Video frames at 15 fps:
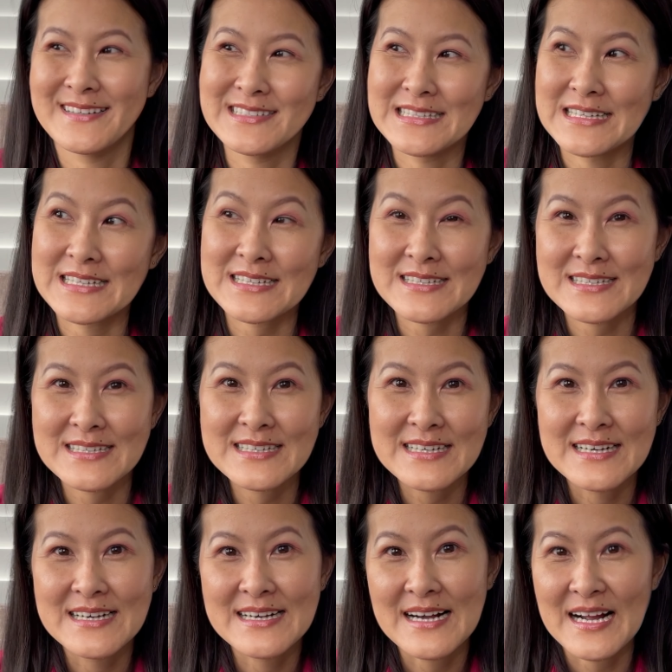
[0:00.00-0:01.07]
Like,
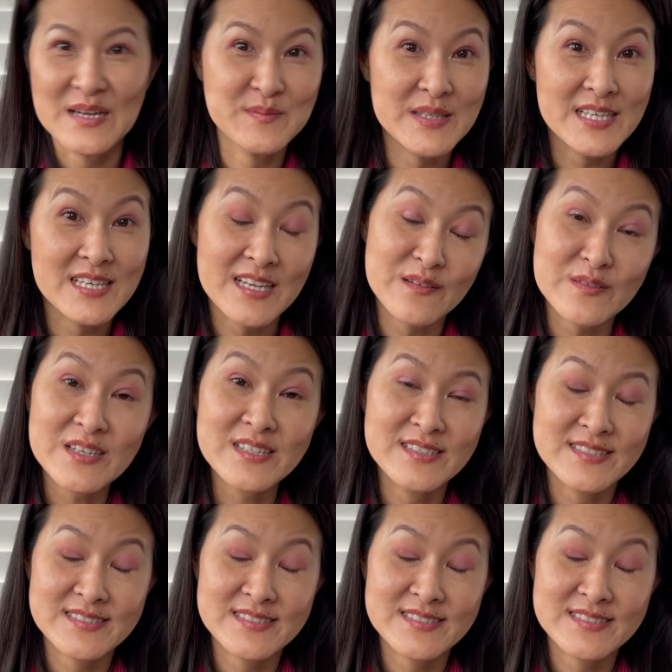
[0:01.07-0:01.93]
how am I going to get a raise?